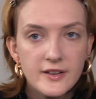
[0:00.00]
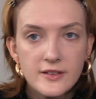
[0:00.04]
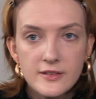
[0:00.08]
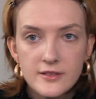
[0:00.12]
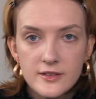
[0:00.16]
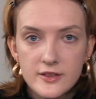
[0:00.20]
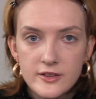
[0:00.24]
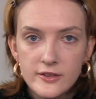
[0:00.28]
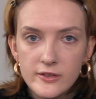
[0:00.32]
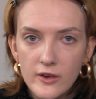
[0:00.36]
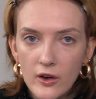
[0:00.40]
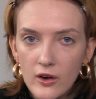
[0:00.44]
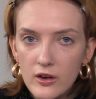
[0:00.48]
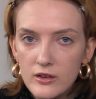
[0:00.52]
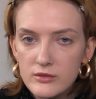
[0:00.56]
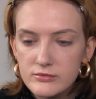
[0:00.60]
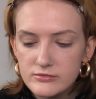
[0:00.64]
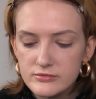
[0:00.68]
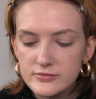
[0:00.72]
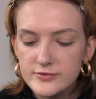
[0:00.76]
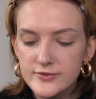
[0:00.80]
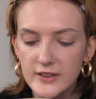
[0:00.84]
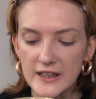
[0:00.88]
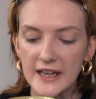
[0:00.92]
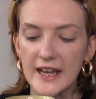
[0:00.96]
to not
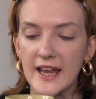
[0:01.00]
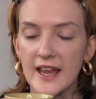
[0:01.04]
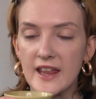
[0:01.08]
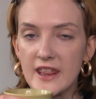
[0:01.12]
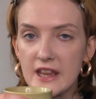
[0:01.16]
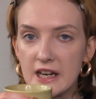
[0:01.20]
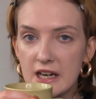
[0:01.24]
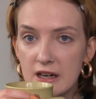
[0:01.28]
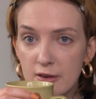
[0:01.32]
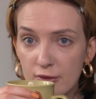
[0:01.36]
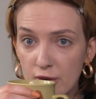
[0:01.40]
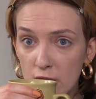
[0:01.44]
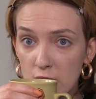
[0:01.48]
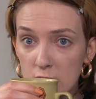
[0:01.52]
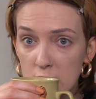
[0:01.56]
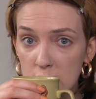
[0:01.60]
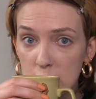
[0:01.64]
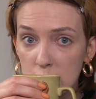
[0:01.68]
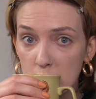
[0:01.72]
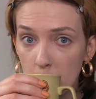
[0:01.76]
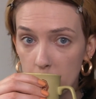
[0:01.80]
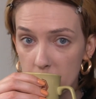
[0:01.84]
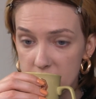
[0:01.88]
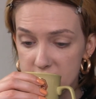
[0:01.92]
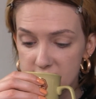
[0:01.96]
forget that I've got a
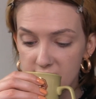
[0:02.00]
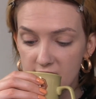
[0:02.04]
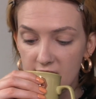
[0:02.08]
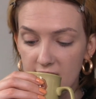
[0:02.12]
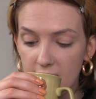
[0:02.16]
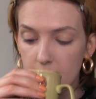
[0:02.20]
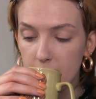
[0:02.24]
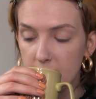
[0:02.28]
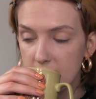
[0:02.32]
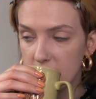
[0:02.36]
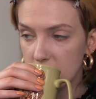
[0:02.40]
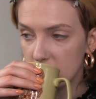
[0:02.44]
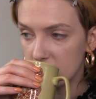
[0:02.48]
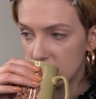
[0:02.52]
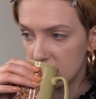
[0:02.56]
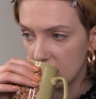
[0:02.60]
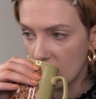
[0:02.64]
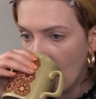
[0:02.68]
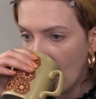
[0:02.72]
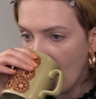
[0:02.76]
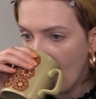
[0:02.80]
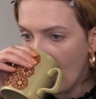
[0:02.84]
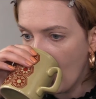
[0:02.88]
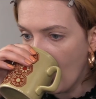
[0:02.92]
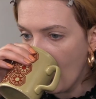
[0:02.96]
cup of tea because
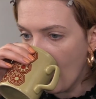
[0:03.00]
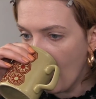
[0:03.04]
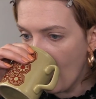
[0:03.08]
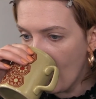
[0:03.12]
I